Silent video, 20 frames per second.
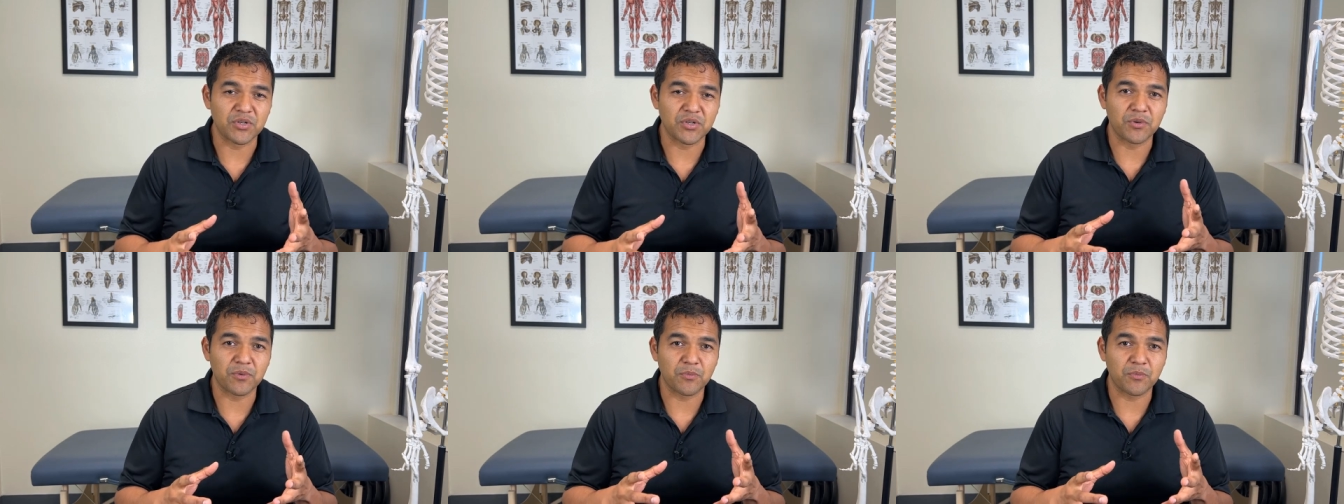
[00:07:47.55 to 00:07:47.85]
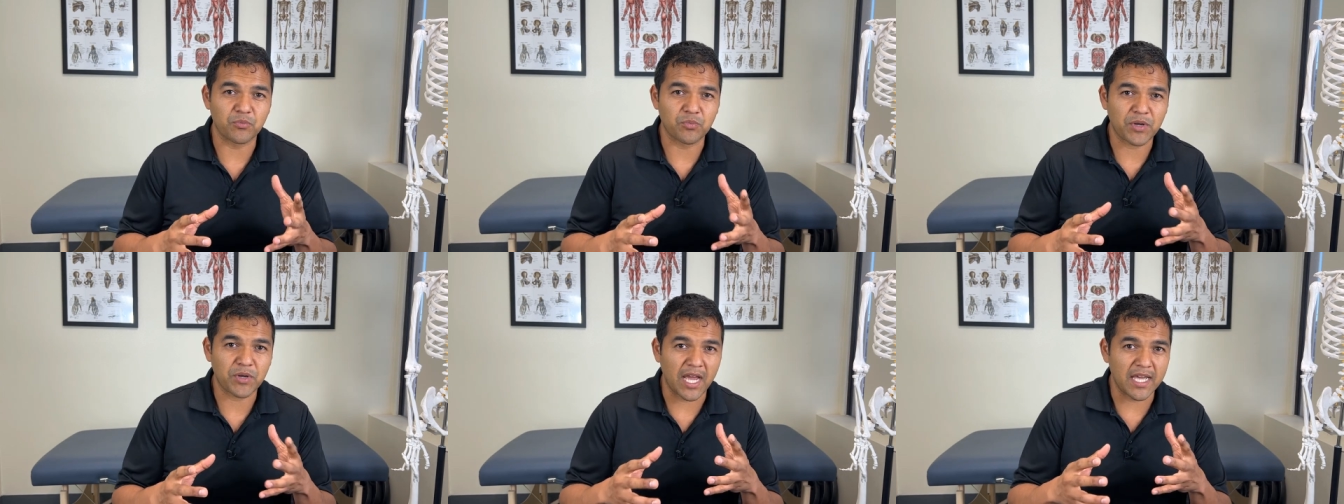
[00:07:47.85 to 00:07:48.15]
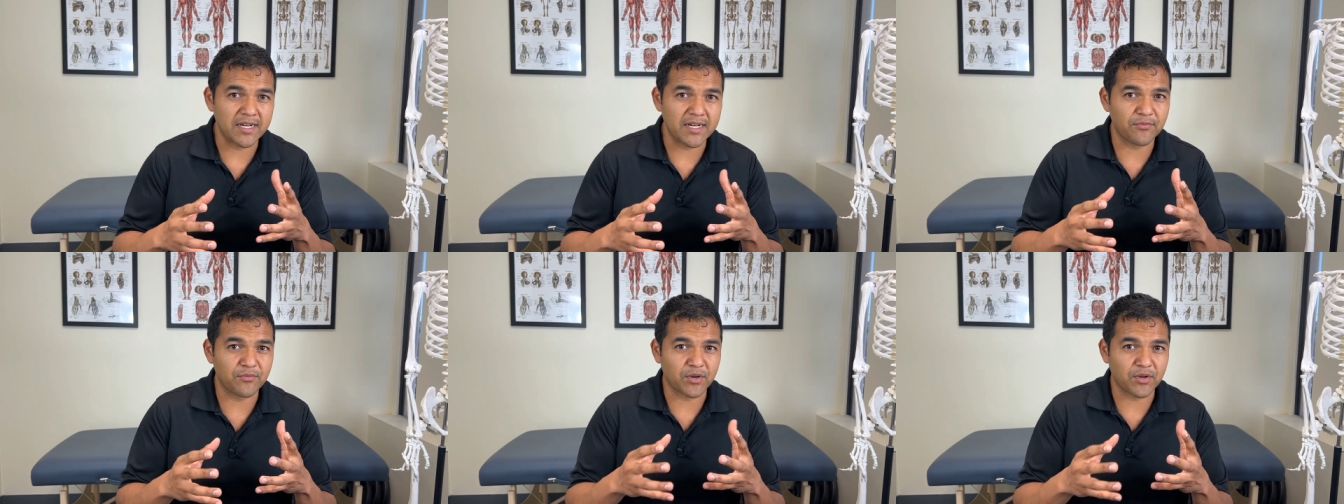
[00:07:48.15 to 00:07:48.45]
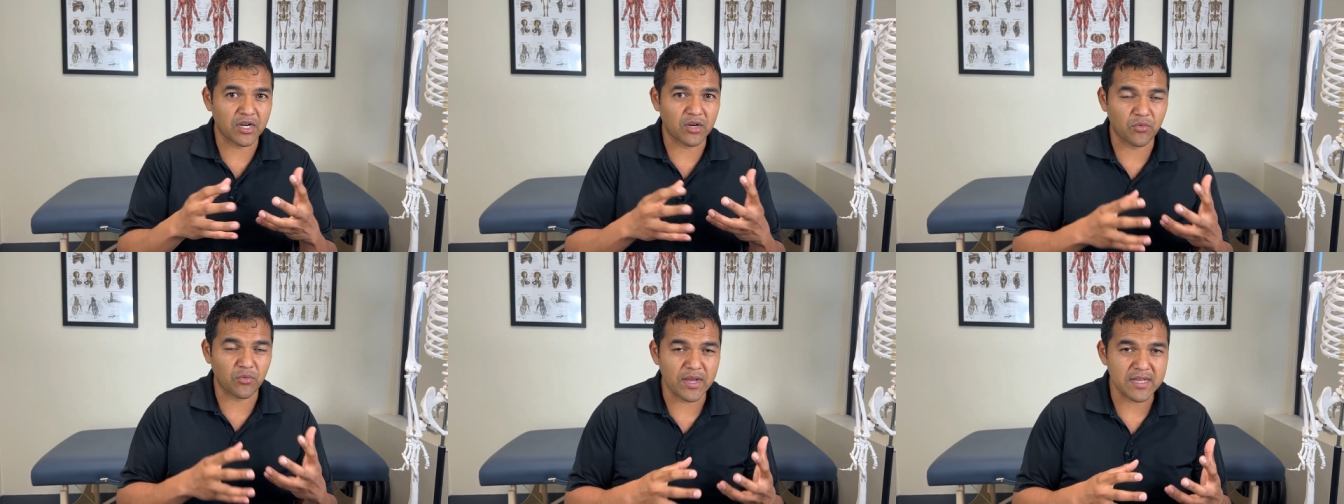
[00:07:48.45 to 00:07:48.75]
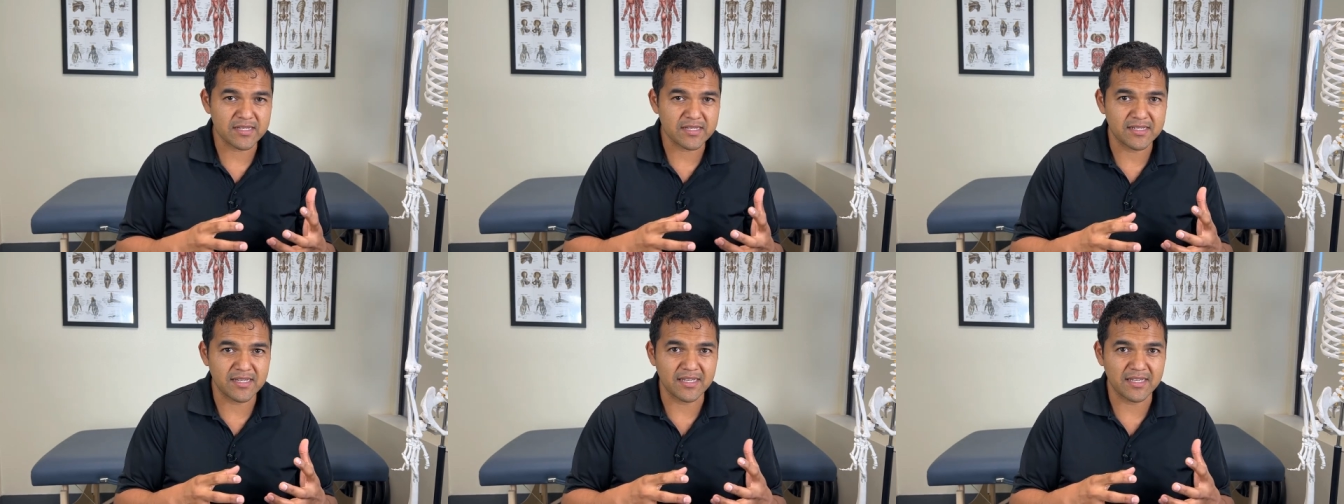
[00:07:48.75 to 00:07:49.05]
you're kind of
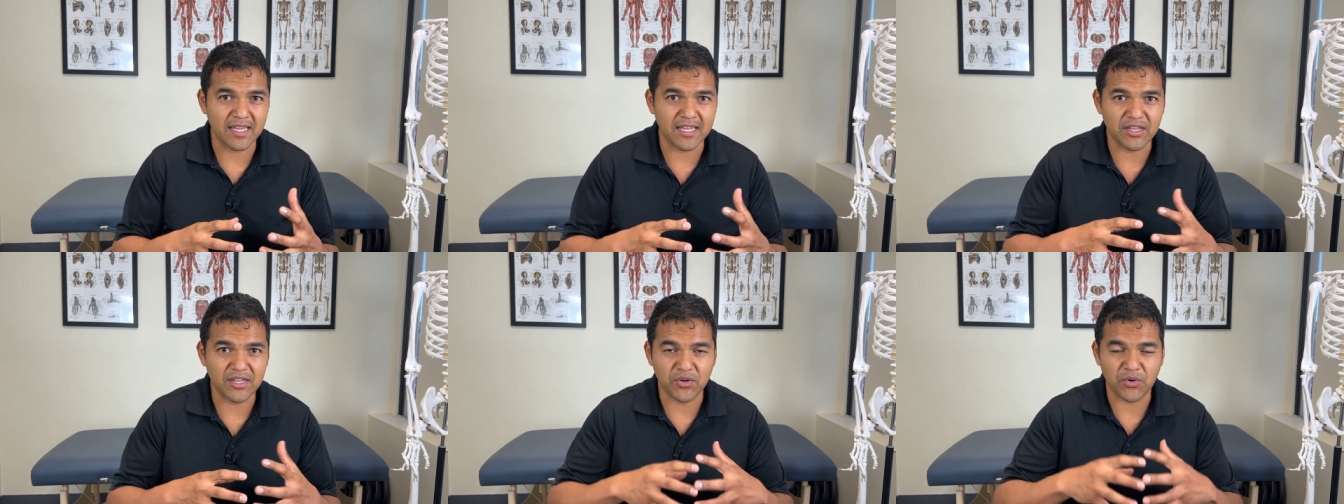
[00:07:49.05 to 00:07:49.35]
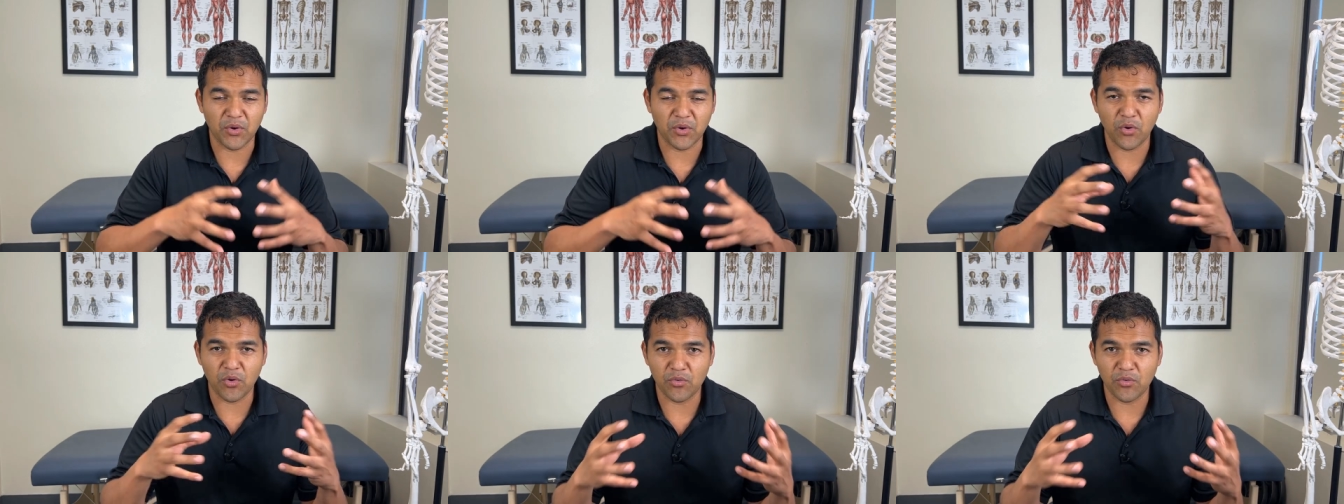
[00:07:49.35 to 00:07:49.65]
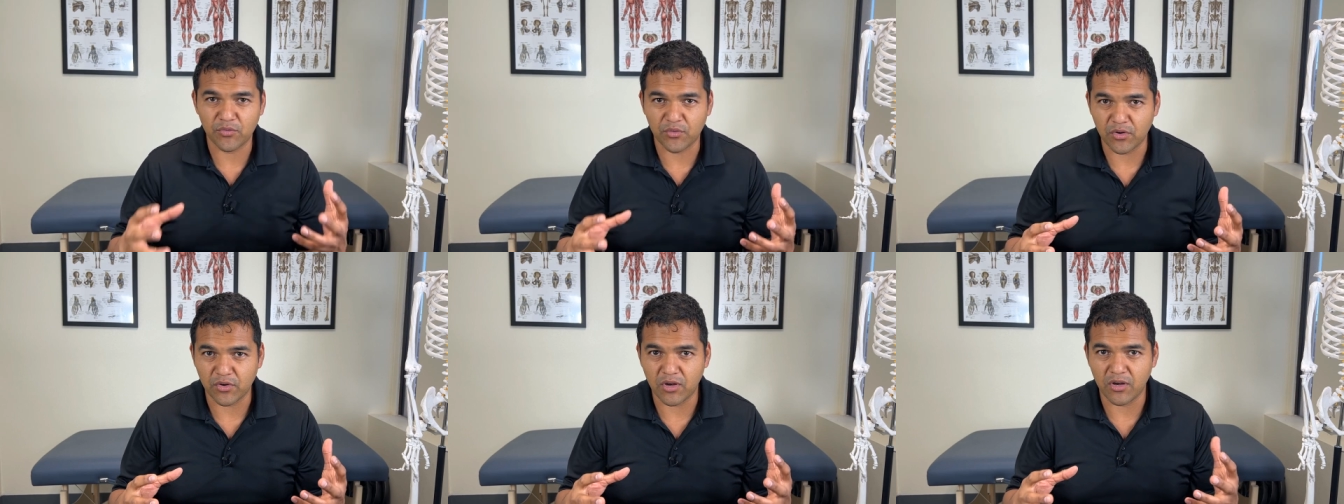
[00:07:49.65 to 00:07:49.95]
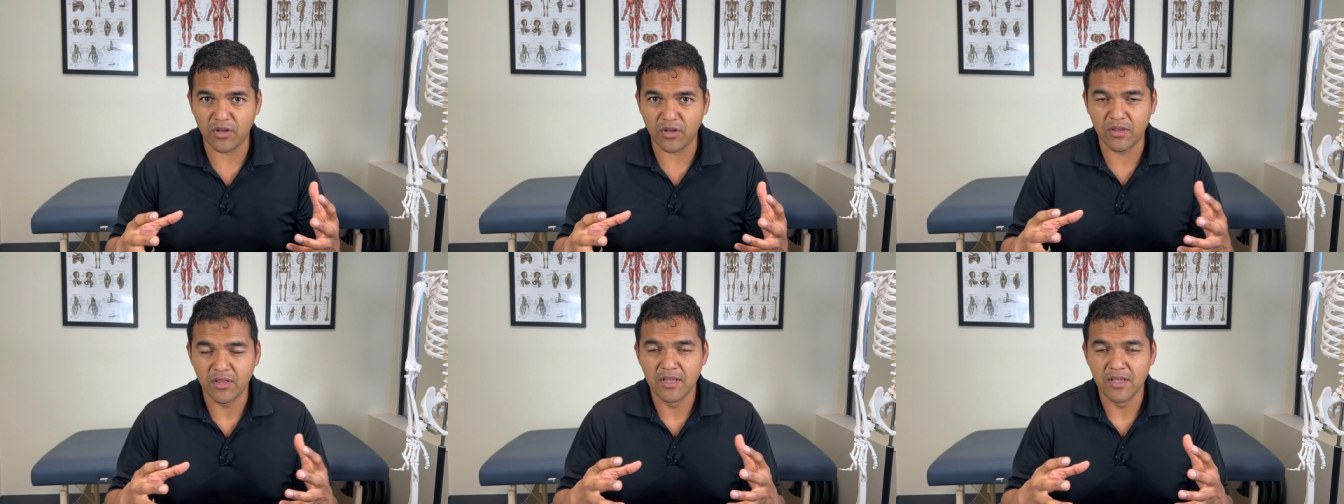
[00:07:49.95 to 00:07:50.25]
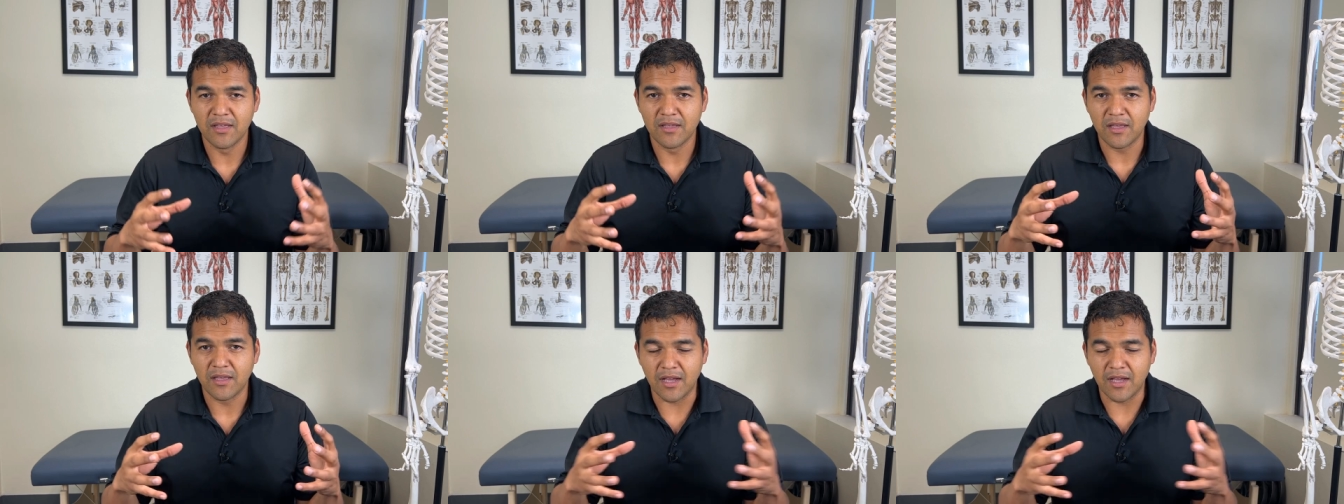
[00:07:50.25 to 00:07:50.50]
regressing in your overall